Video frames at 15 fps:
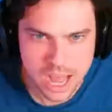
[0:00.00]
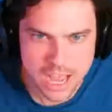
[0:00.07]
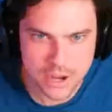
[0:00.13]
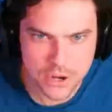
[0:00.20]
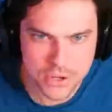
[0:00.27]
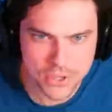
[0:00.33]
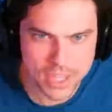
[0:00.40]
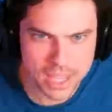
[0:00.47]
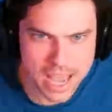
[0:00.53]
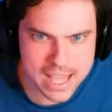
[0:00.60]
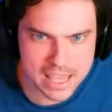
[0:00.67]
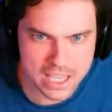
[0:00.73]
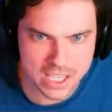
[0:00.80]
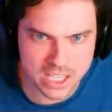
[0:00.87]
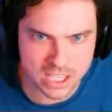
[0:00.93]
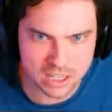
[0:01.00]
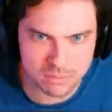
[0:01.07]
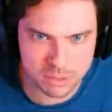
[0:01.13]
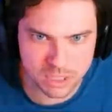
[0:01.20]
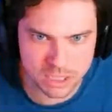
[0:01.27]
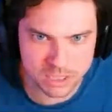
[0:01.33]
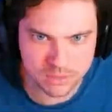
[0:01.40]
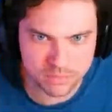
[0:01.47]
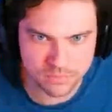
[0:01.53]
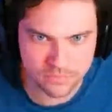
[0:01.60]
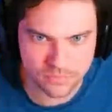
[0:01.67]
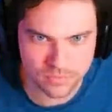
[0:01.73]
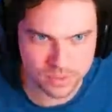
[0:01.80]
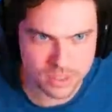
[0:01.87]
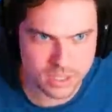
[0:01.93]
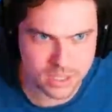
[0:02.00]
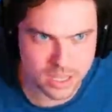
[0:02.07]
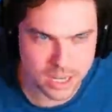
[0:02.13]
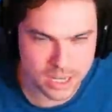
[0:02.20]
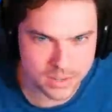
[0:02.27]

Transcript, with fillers: I usually like this gun, but it's not